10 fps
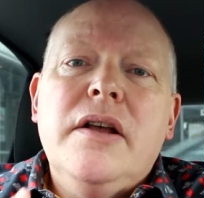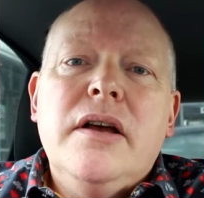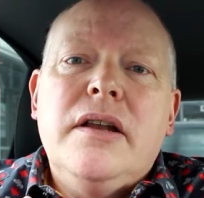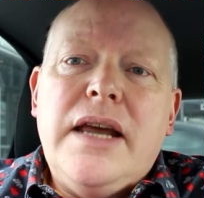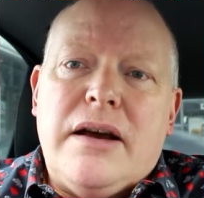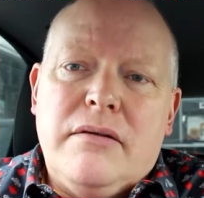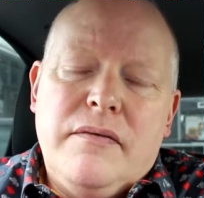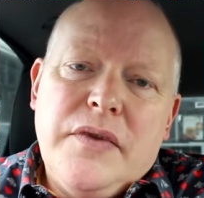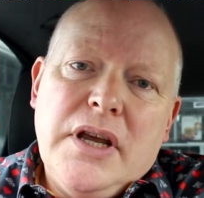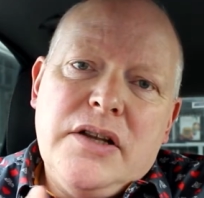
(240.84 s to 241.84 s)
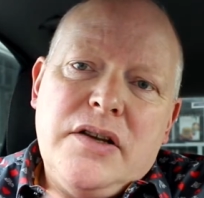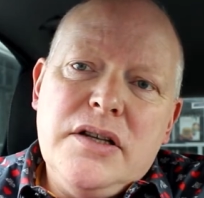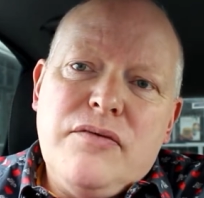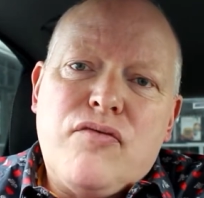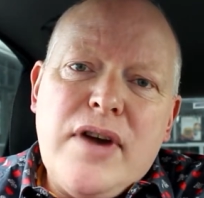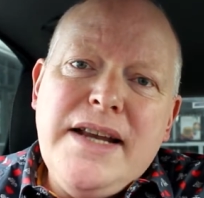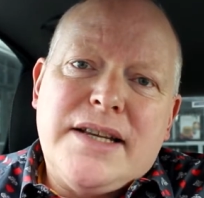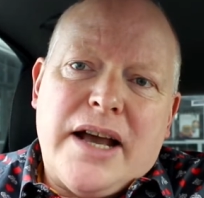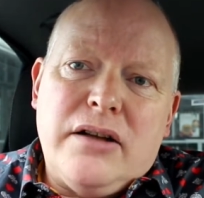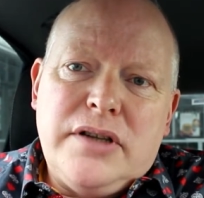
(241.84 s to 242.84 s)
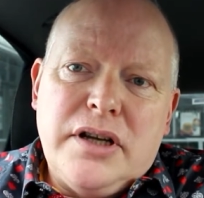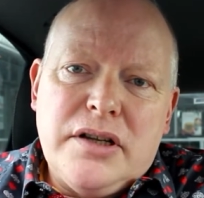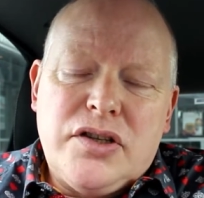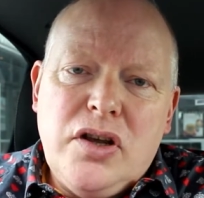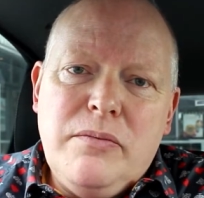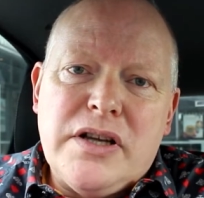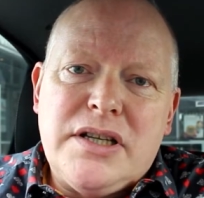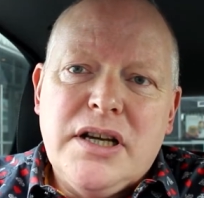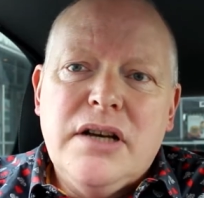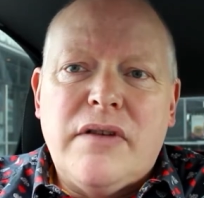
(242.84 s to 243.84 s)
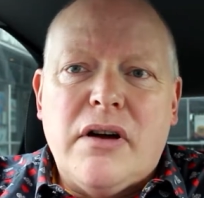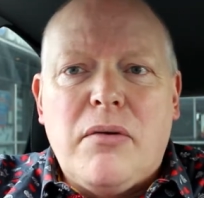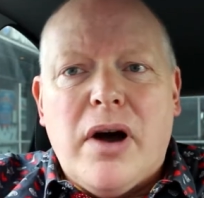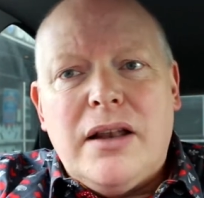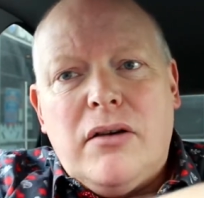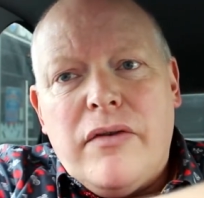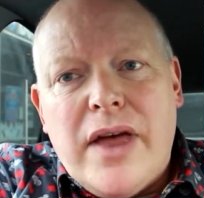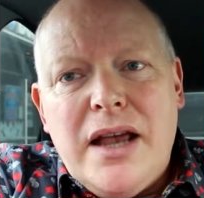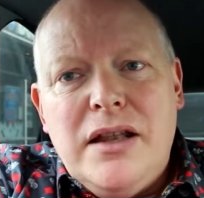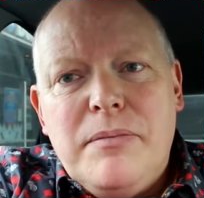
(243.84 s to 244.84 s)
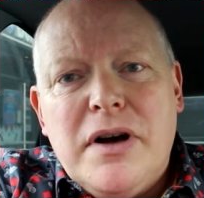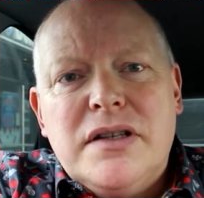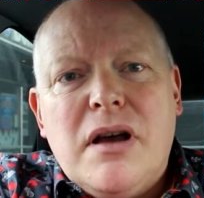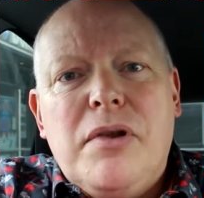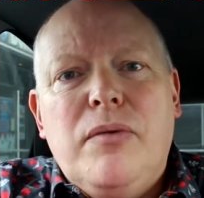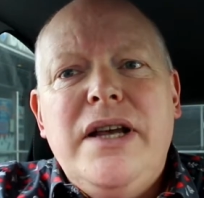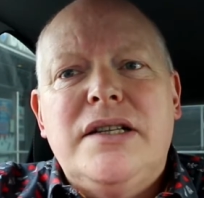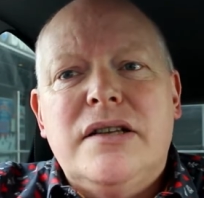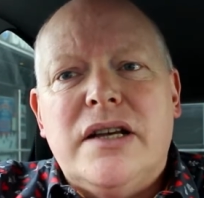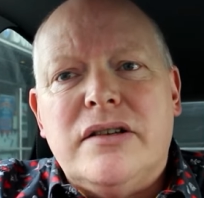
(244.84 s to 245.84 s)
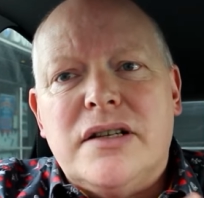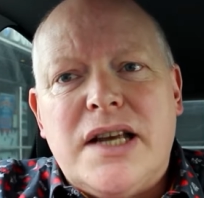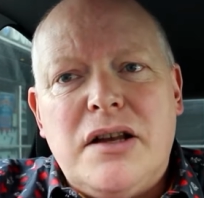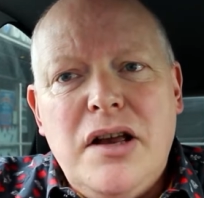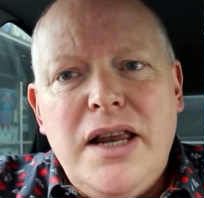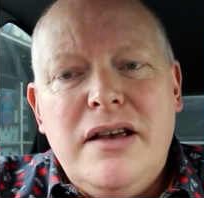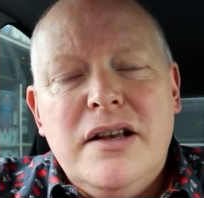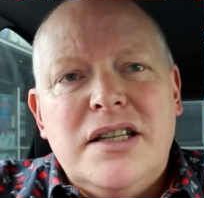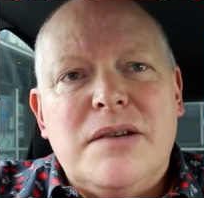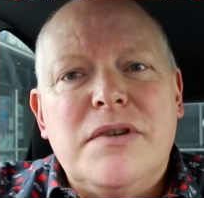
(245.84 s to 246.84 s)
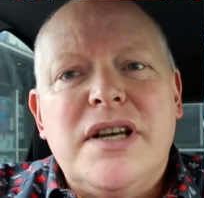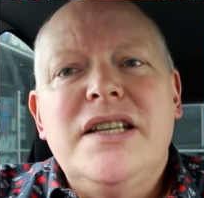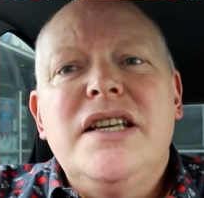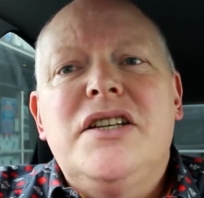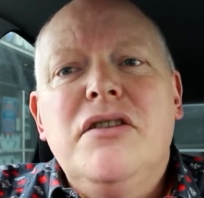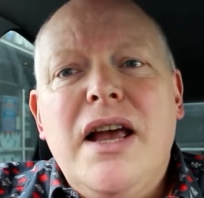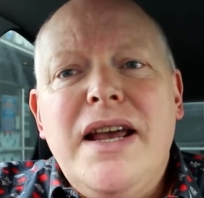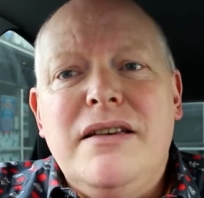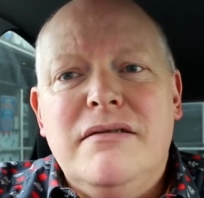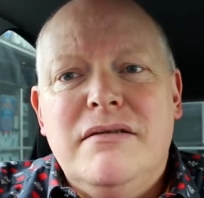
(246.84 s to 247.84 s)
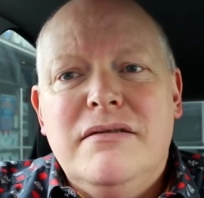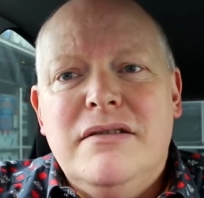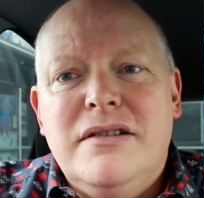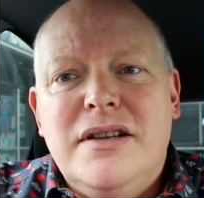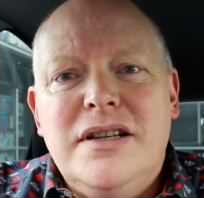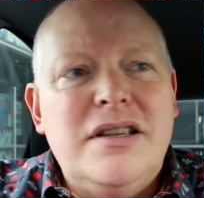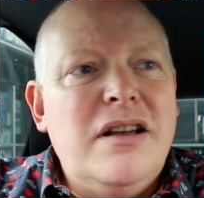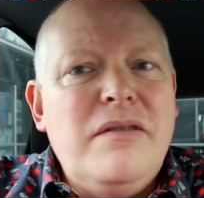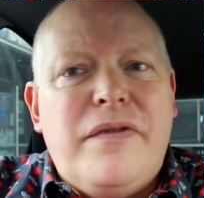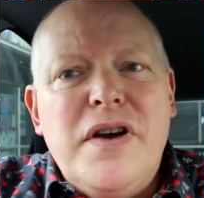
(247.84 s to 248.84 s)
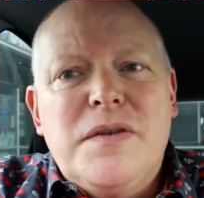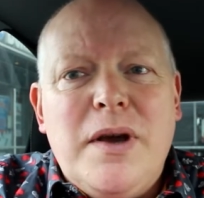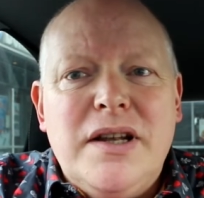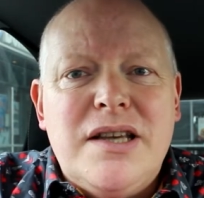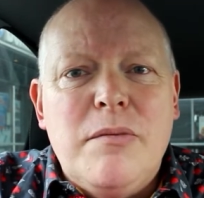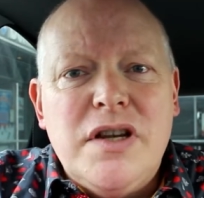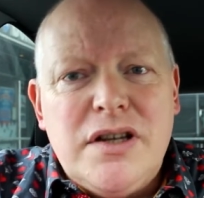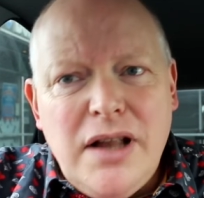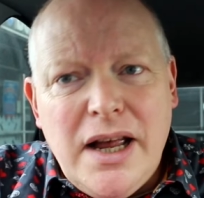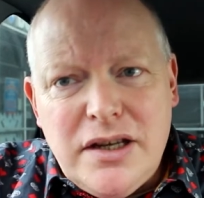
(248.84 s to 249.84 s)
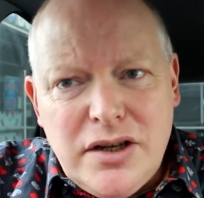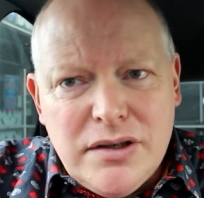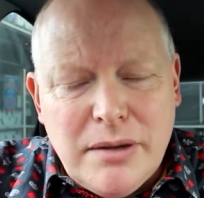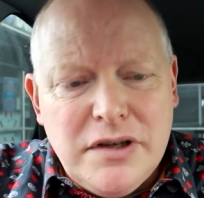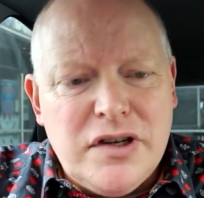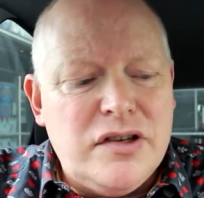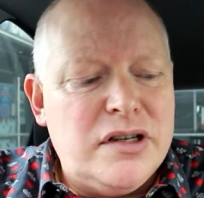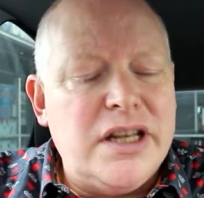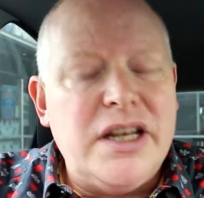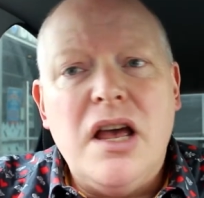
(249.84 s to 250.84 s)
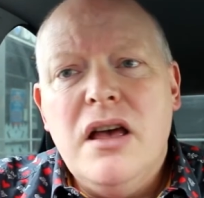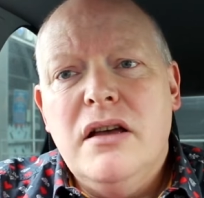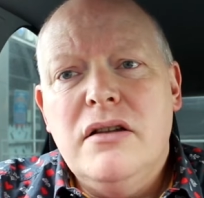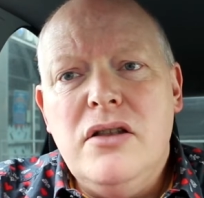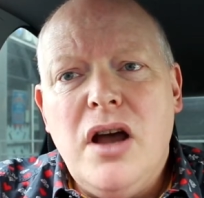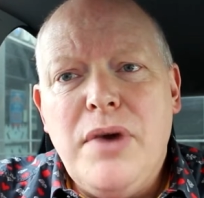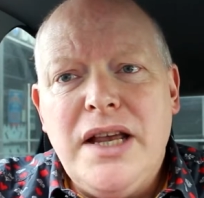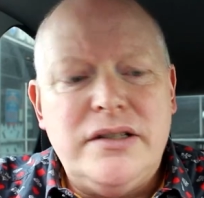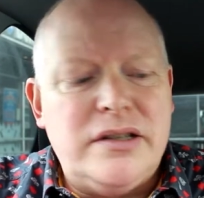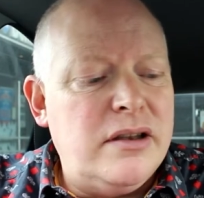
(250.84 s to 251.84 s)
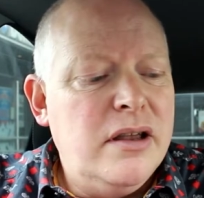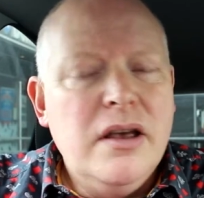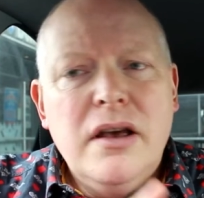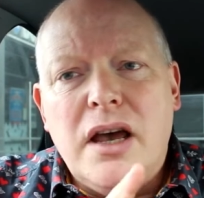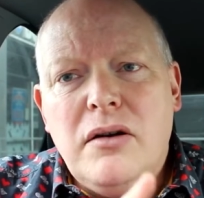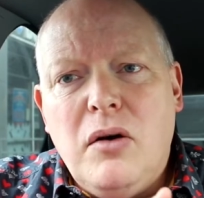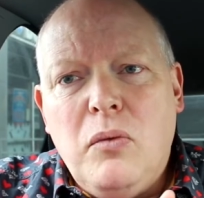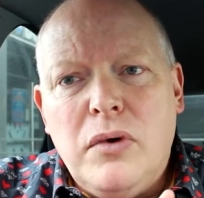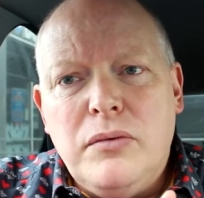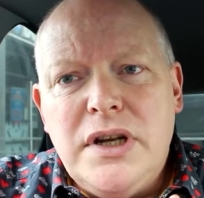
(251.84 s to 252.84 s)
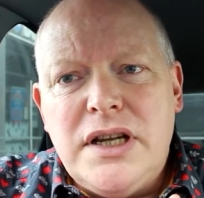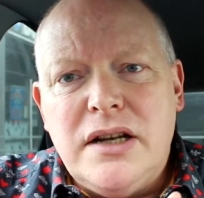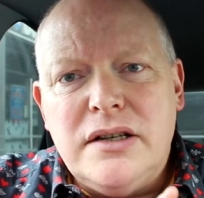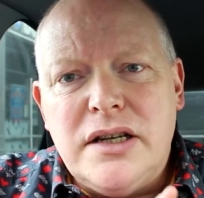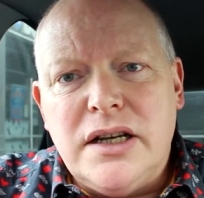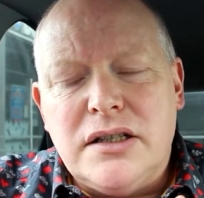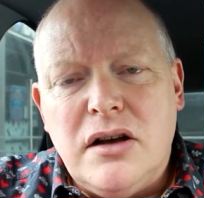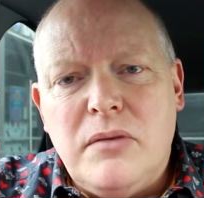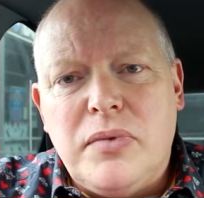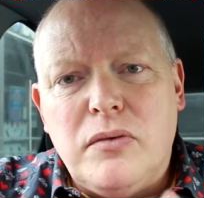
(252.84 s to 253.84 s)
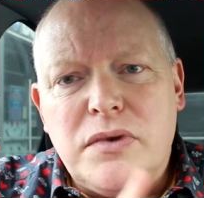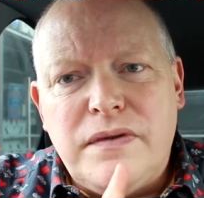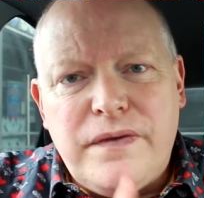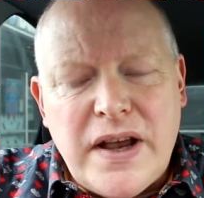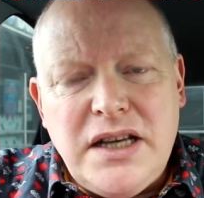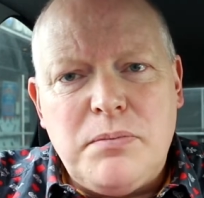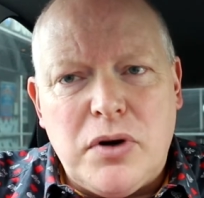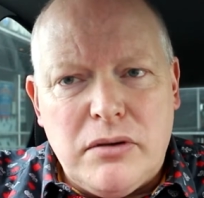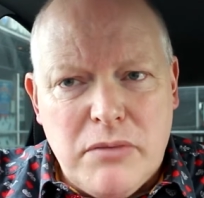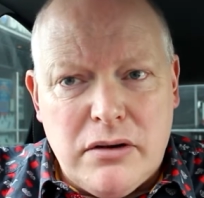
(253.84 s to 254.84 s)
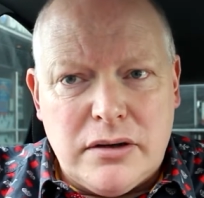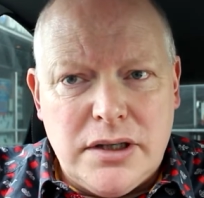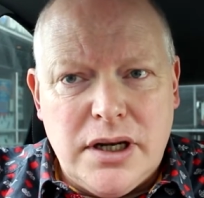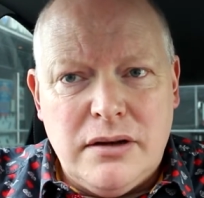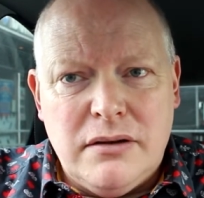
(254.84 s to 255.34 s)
Now, in terms of retail to consumers, I've done quite a lot of that in the past couple of weeks. As I said earlier, someone said, is it too late? It's like the first week of December, is it too late to do something digitally? No, it isn't. And what we did as an example was Facebook marketing.